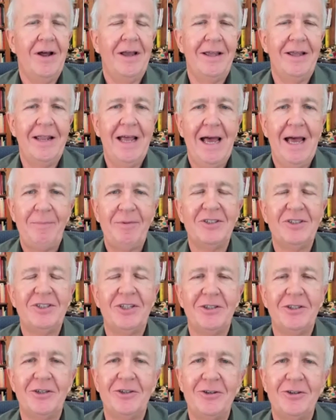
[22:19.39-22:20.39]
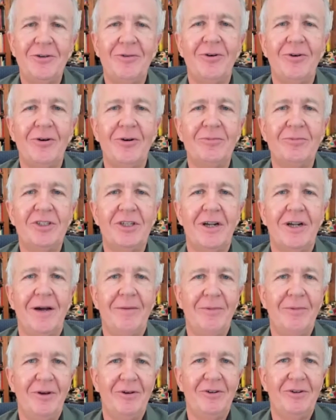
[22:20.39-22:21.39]
It happens that the two rooms that
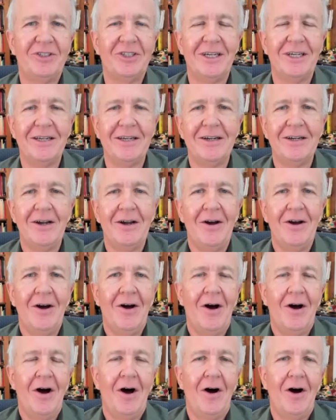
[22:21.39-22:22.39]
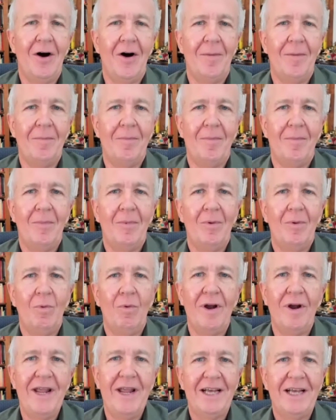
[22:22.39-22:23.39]
I'm using,
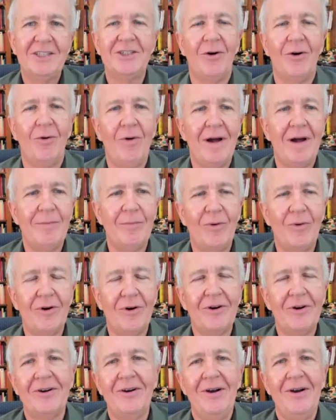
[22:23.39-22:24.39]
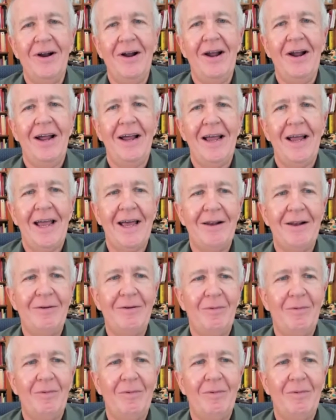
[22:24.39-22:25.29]
one has no whiteboard, and